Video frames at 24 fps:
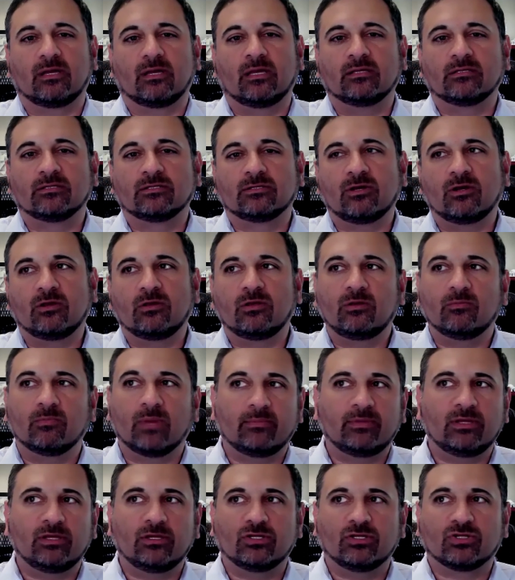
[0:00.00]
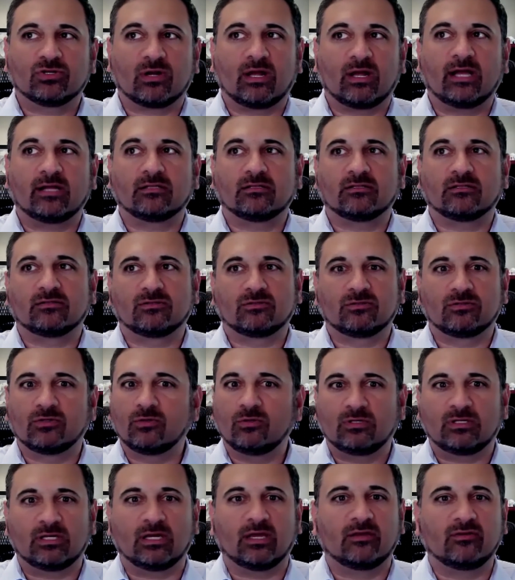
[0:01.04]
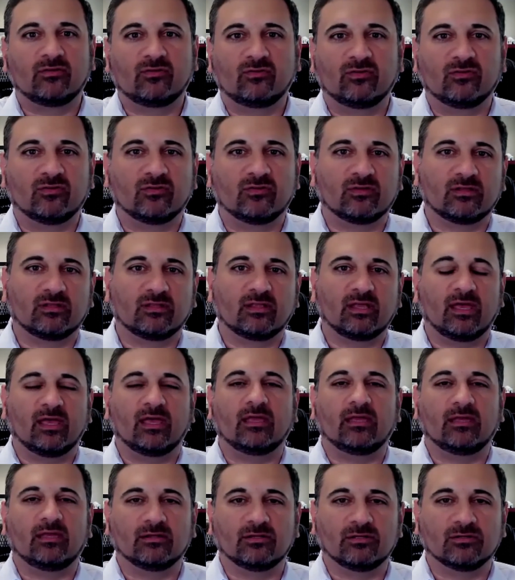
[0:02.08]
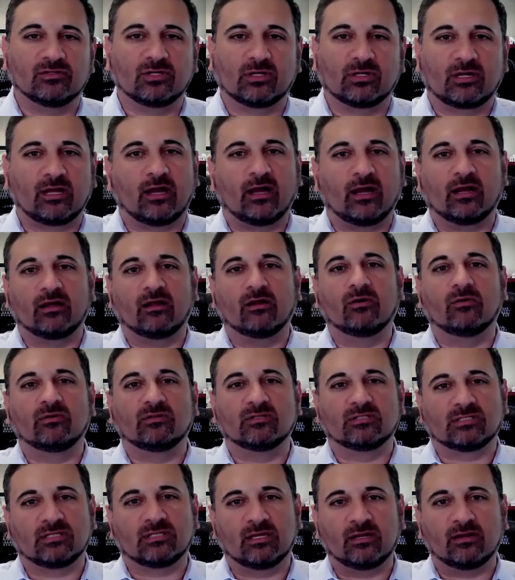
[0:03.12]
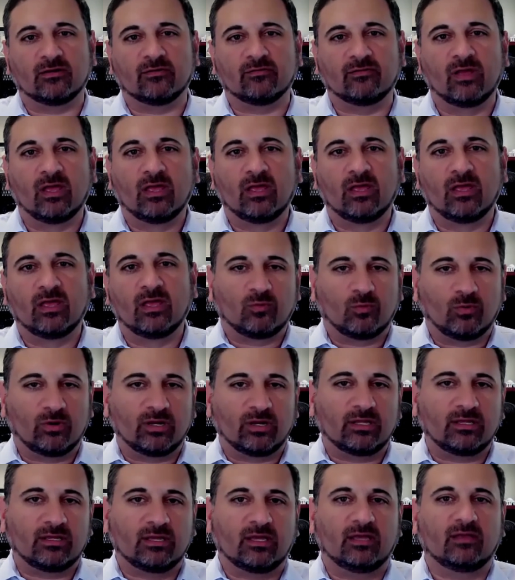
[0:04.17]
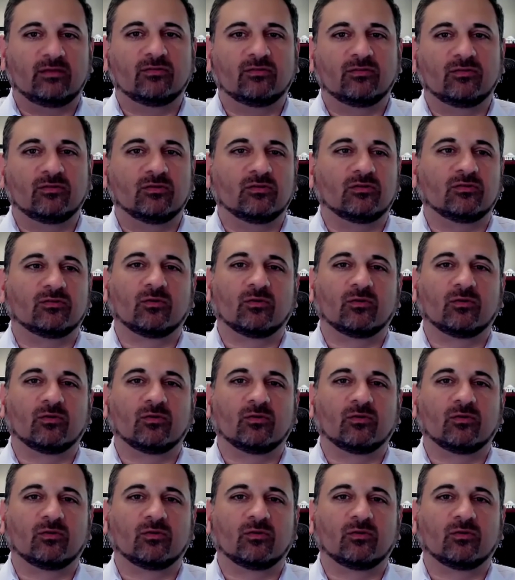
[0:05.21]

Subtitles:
And so maybe you try 2 cases a day in Chicago instead of 20 cases, or,